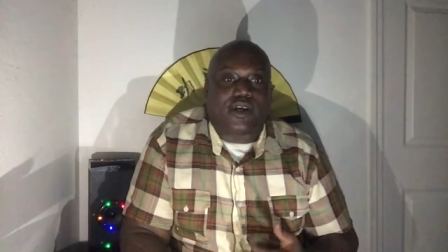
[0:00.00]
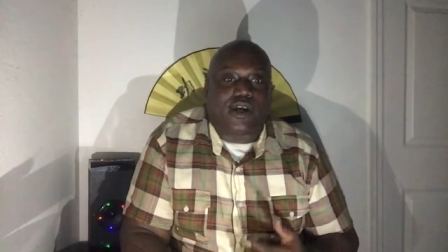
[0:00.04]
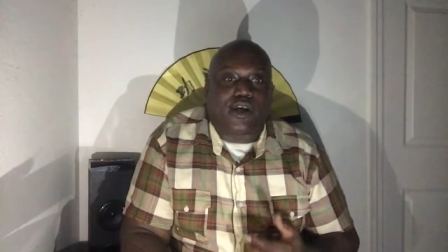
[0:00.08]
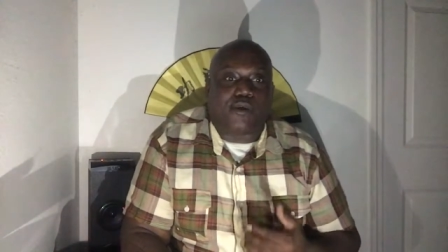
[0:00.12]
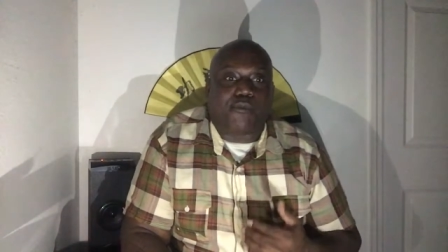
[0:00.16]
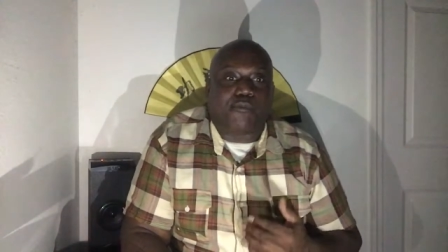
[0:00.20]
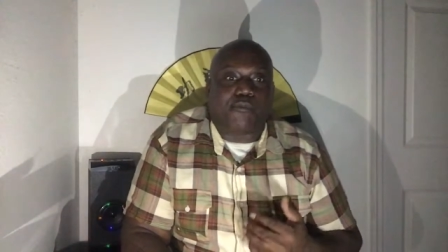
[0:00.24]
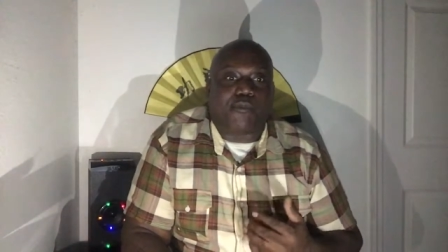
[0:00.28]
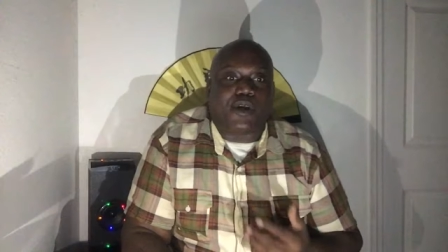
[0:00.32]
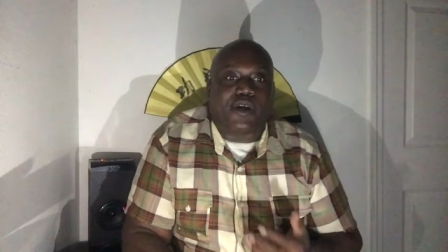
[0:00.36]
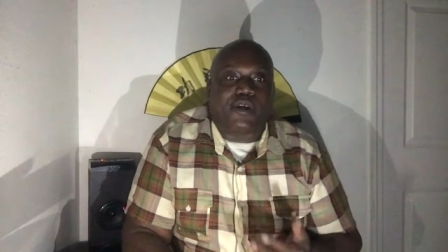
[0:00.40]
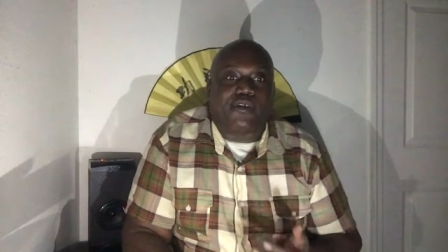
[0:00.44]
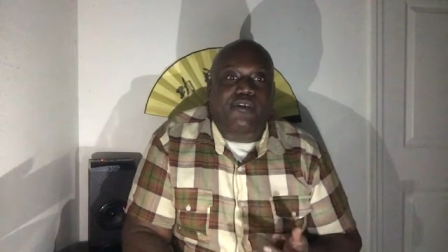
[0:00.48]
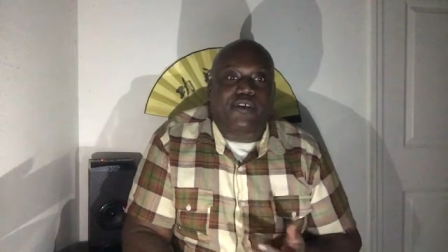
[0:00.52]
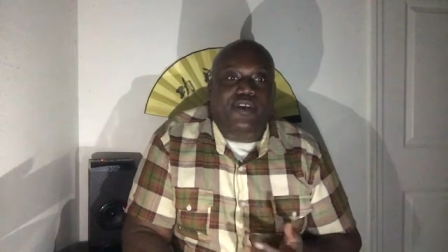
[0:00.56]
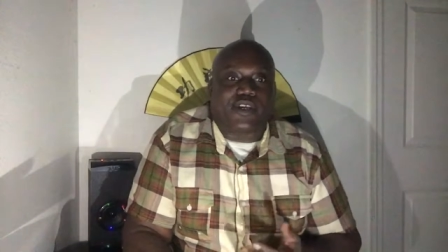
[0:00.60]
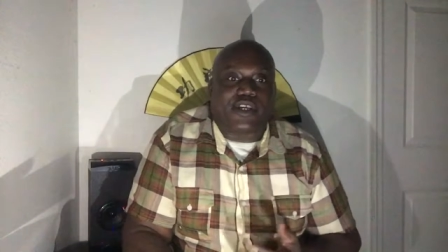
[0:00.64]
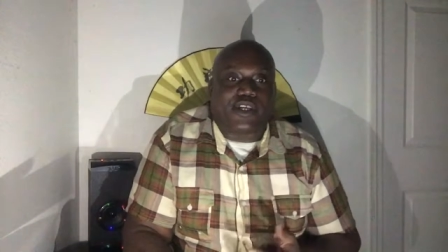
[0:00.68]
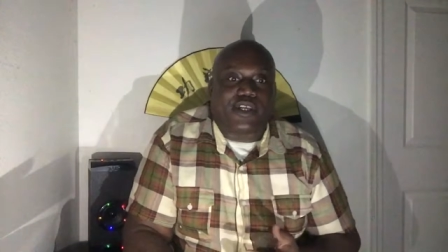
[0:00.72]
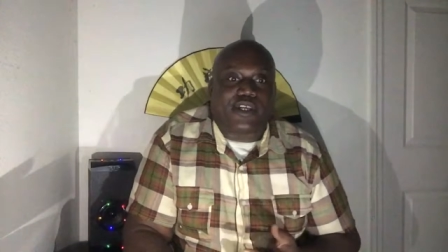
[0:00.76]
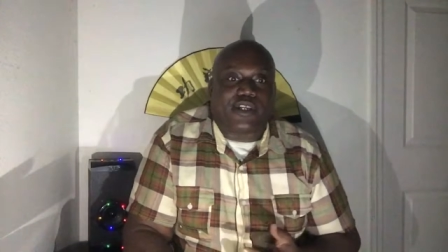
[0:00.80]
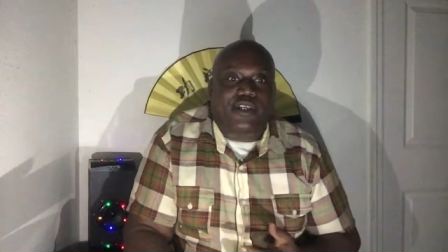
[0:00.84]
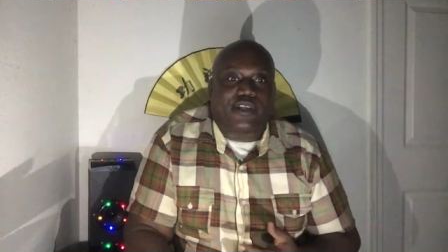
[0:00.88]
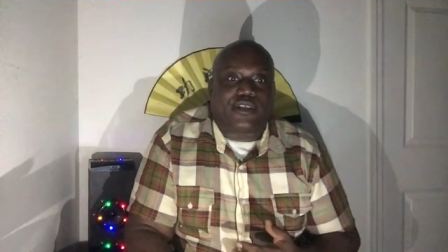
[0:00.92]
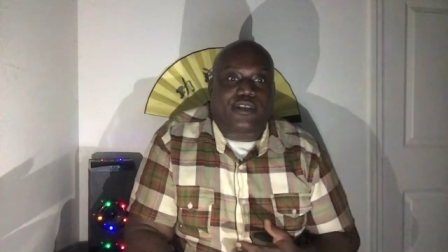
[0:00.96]

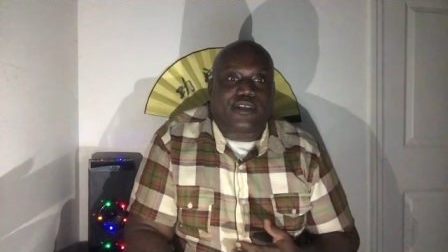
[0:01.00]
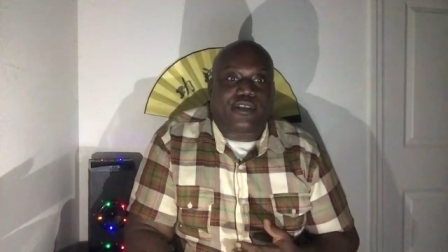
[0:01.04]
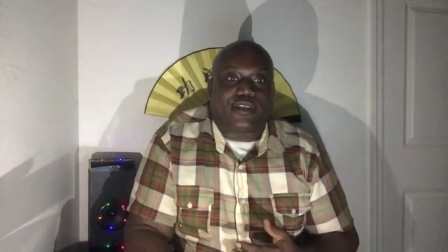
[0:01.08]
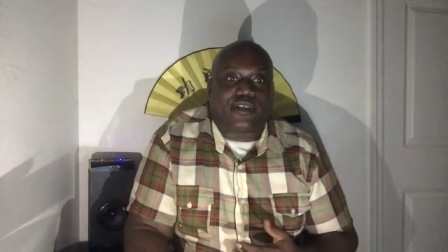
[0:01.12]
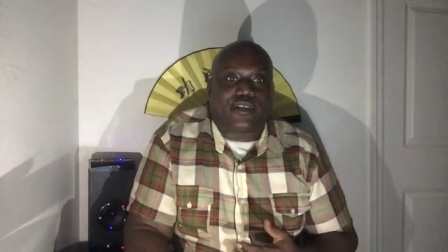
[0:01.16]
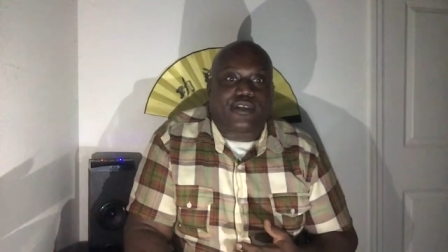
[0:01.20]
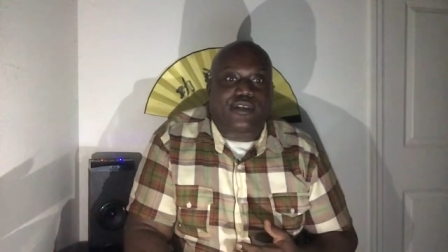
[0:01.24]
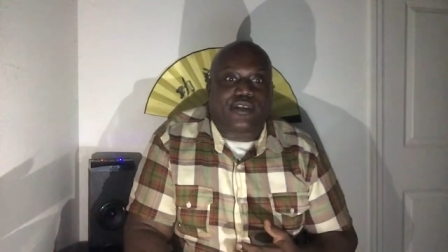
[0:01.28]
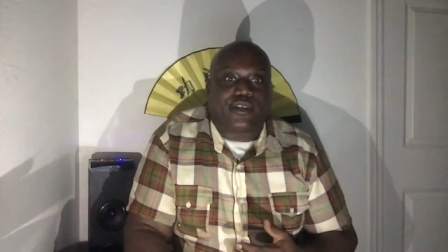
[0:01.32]
American,